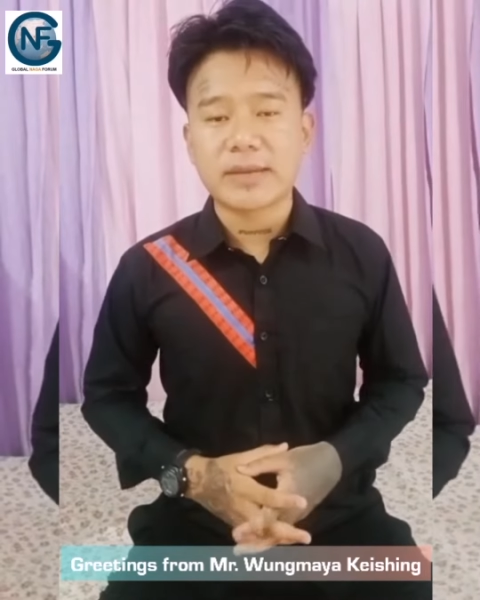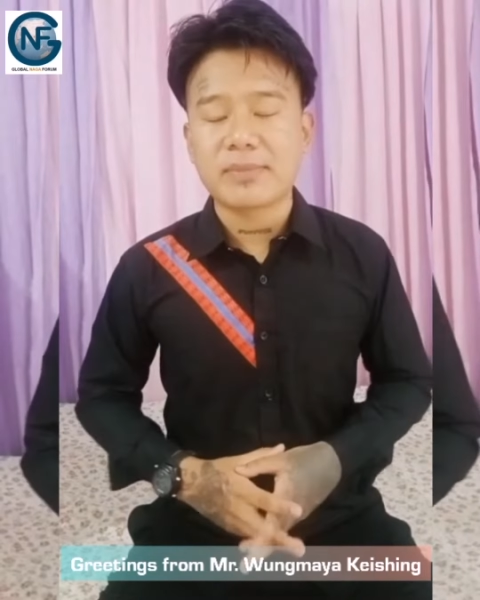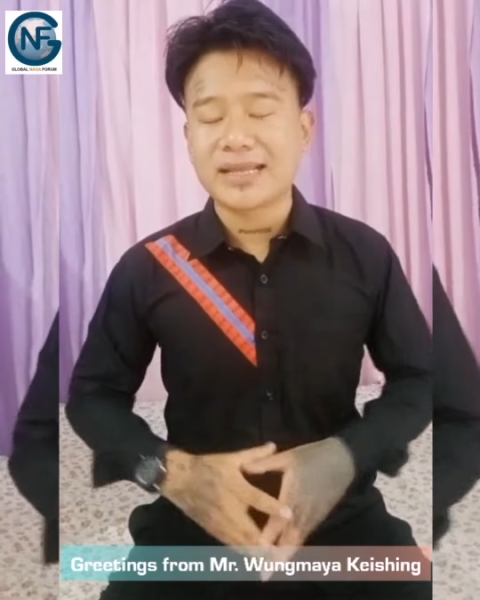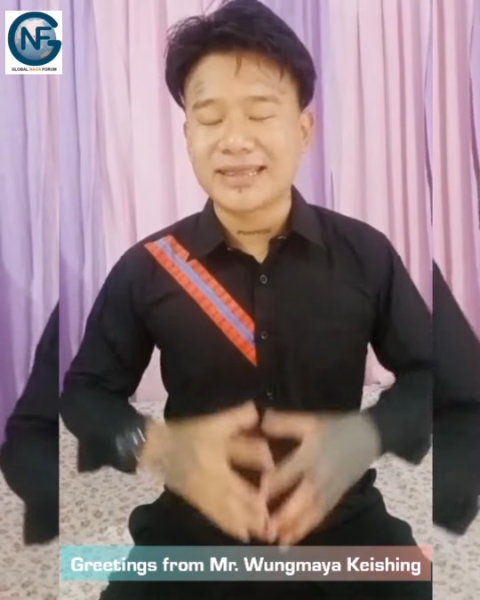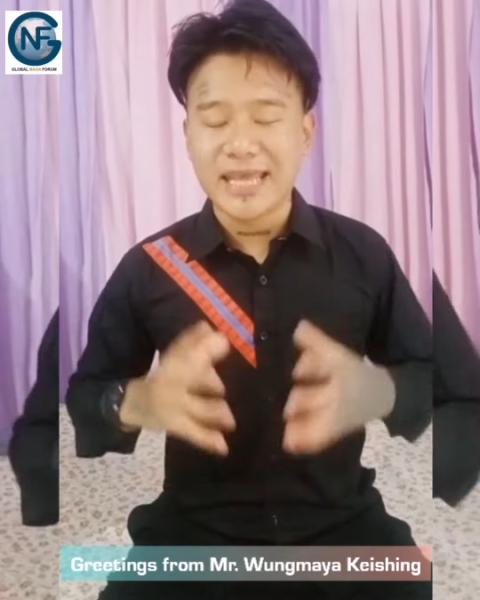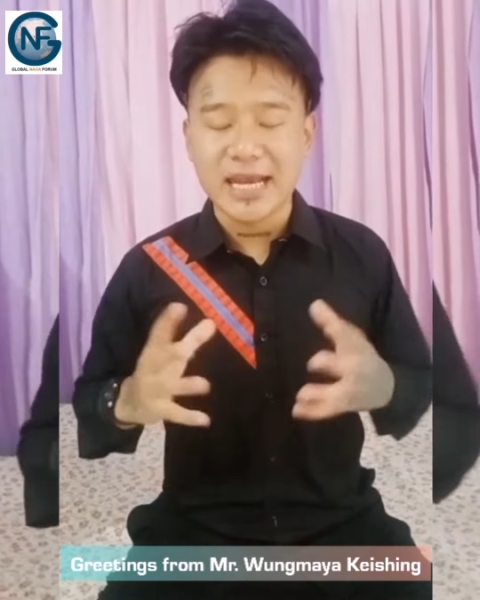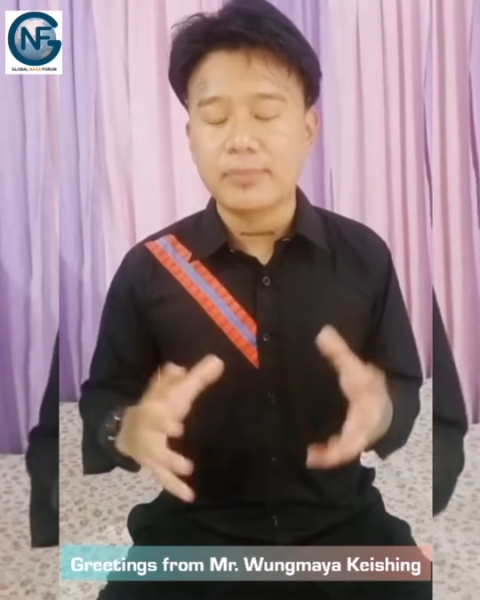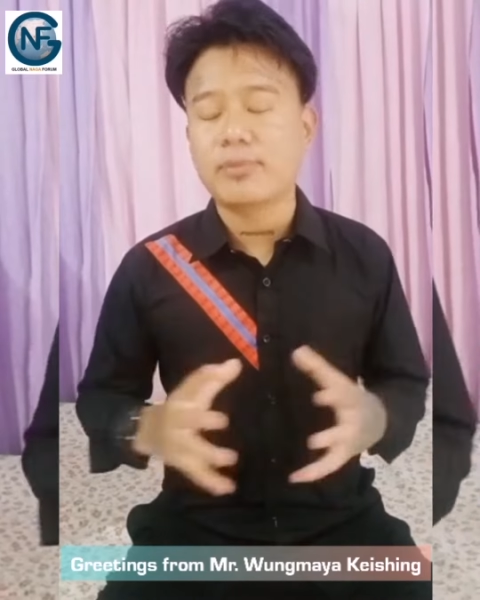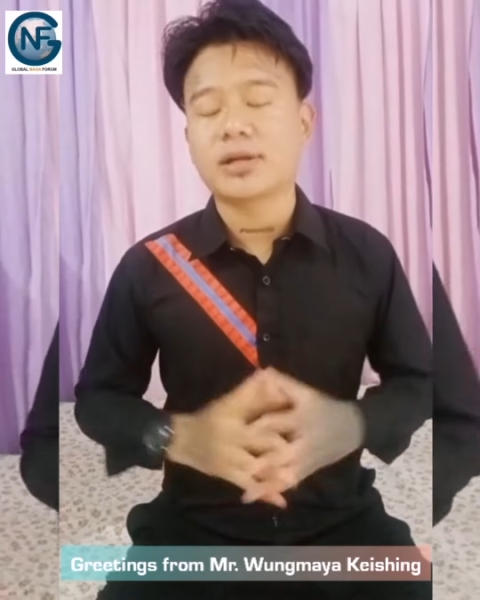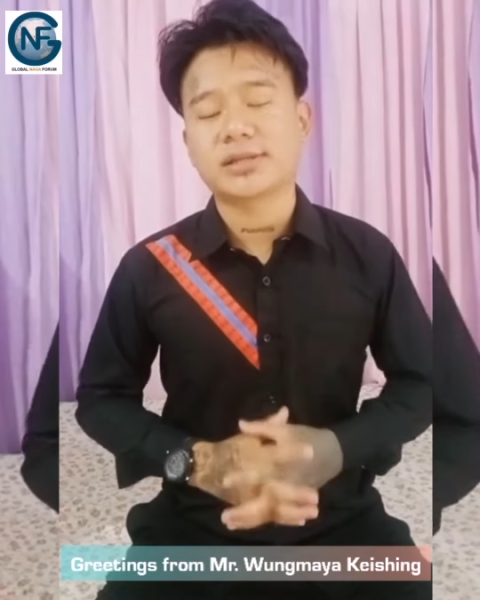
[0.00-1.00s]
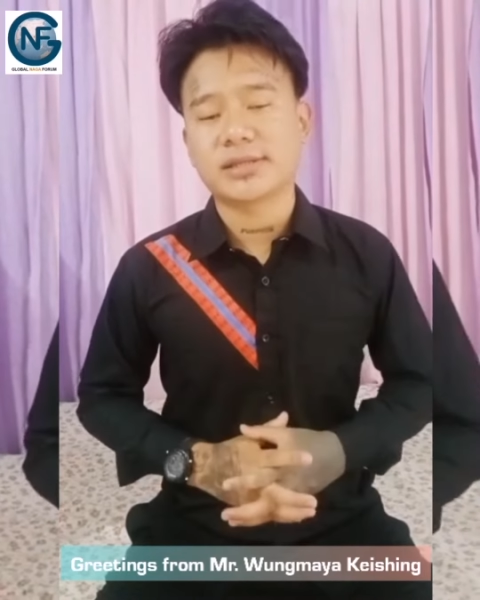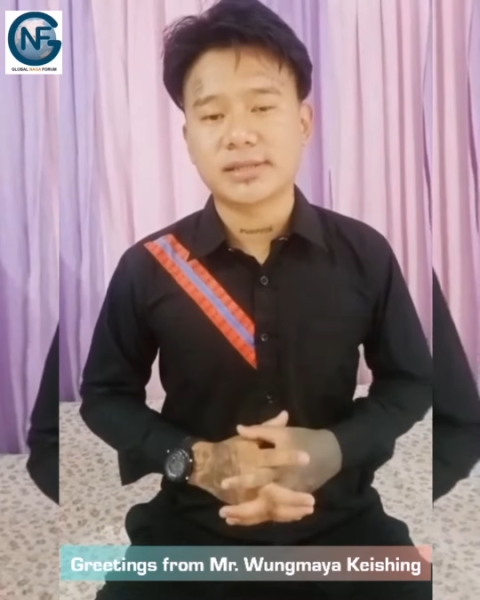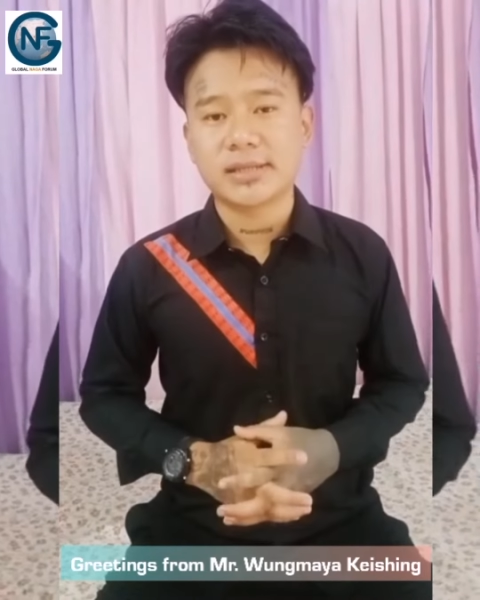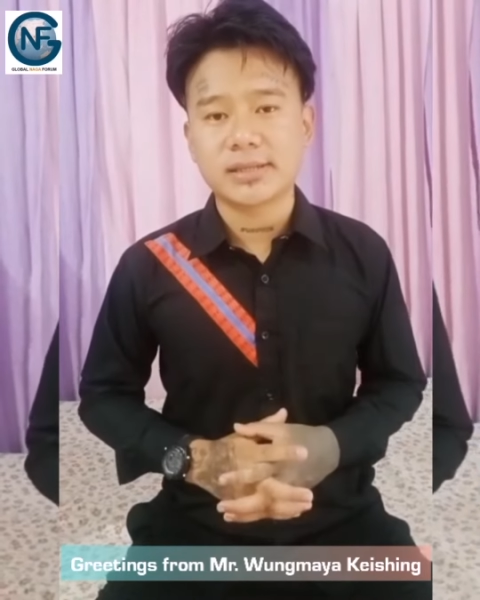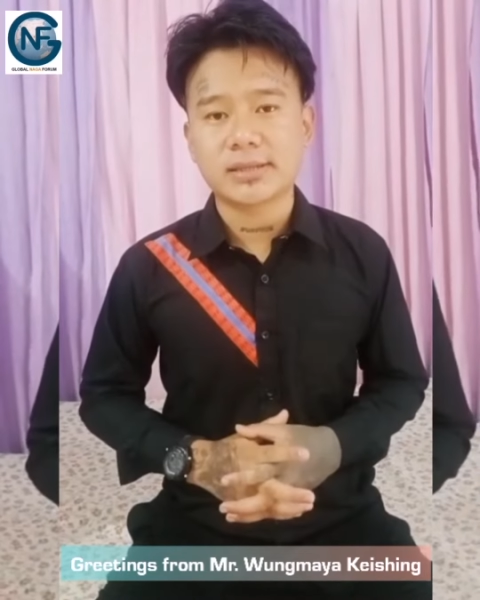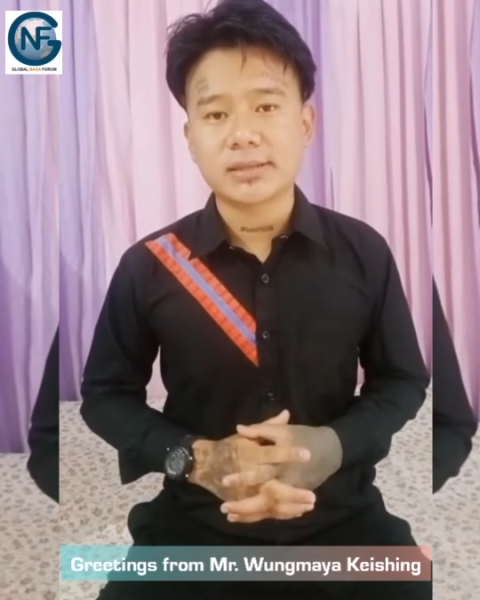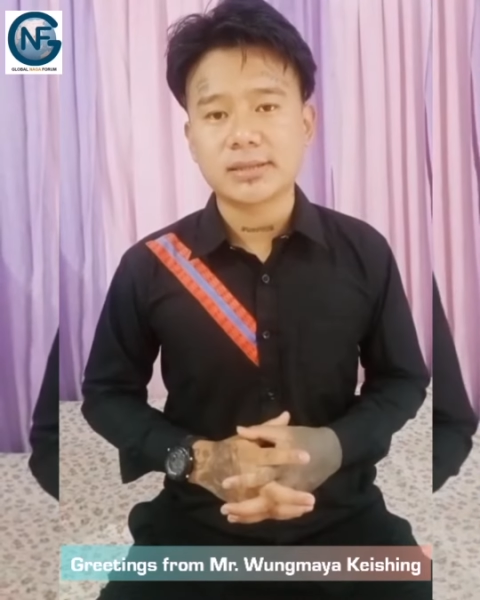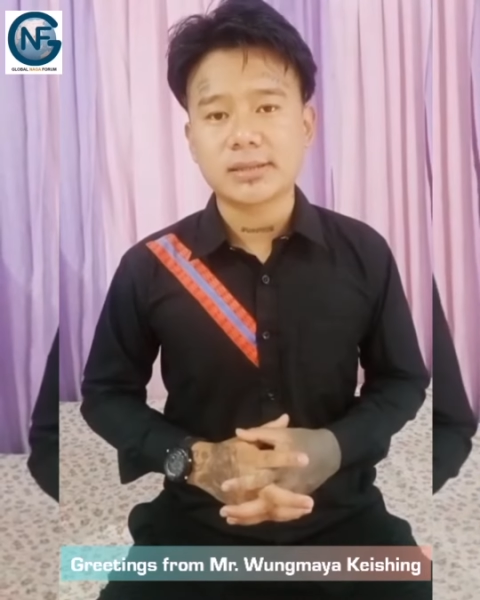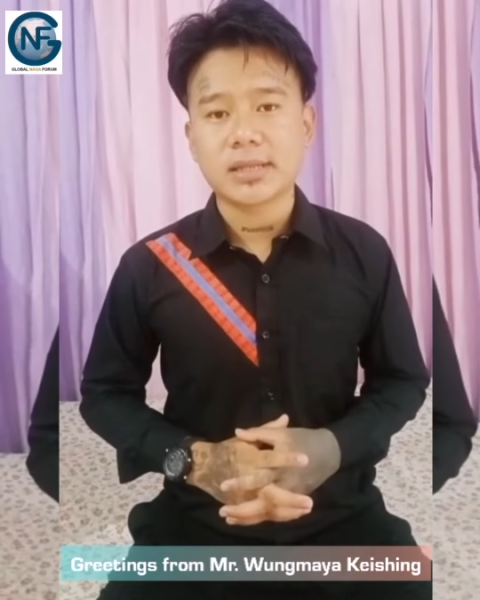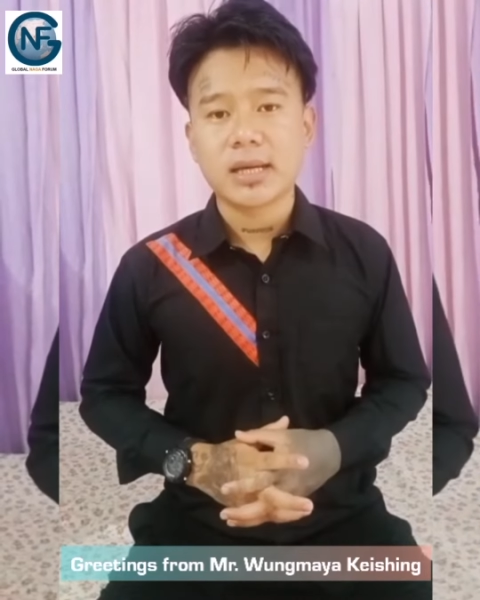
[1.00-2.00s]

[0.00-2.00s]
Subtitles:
my dear brothers and sisters,